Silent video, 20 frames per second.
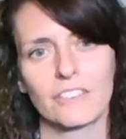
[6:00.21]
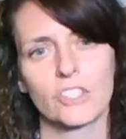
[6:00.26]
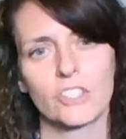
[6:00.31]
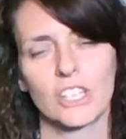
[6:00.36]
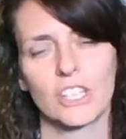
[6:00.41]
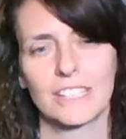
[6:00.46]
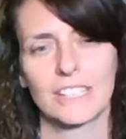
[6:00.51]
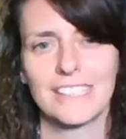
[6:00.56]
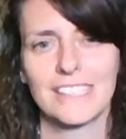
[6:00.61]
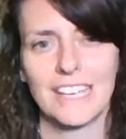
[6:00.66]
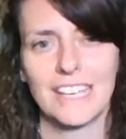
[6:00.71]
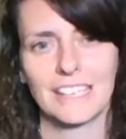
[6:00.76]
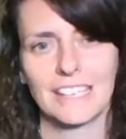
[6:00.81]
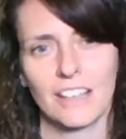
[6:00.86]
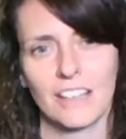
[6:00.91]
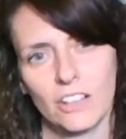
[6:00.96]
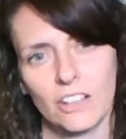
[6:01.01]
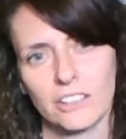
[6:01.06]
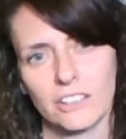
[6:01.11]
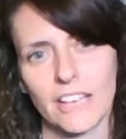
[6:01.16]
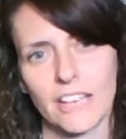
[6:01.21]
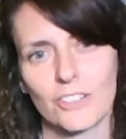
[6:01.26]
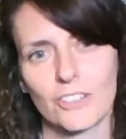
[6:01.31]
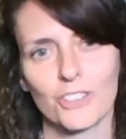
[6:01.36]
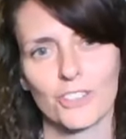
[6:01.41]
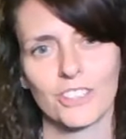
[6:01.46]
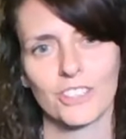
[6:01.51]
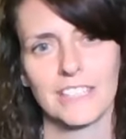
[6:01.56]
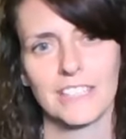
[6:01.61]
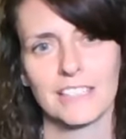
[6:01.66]
she can take all
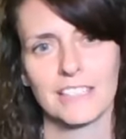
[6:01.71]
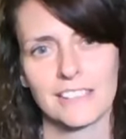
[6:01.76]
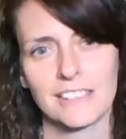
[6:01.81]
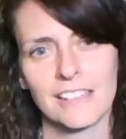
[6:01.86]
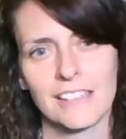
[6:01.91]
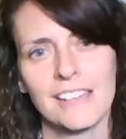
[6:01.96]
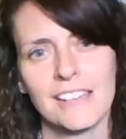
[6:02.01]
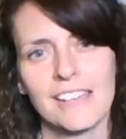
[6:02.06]
natural ease.